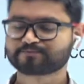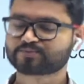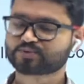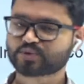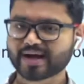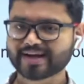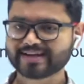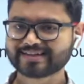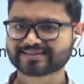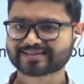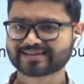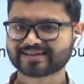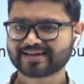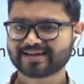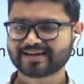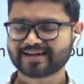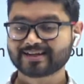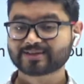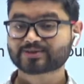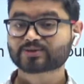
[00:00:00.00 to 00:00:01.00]
right
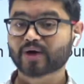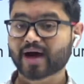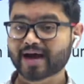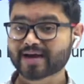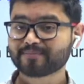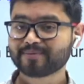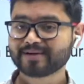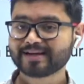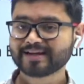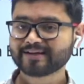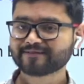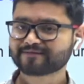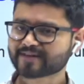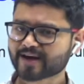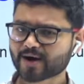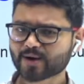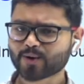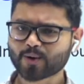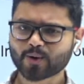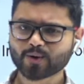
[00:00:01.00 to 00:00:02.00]
so i believe
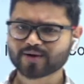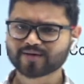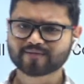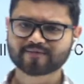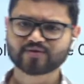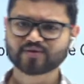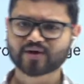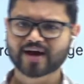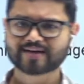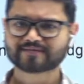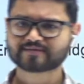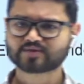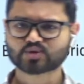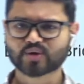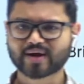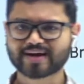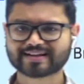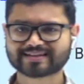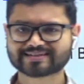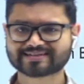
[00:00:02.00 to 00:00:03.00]
now all of you have
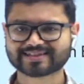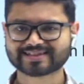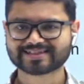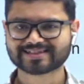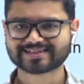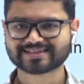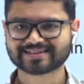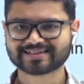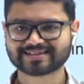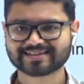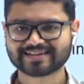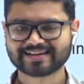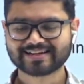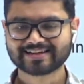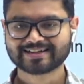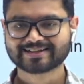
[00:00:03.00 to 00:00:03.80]
joined the session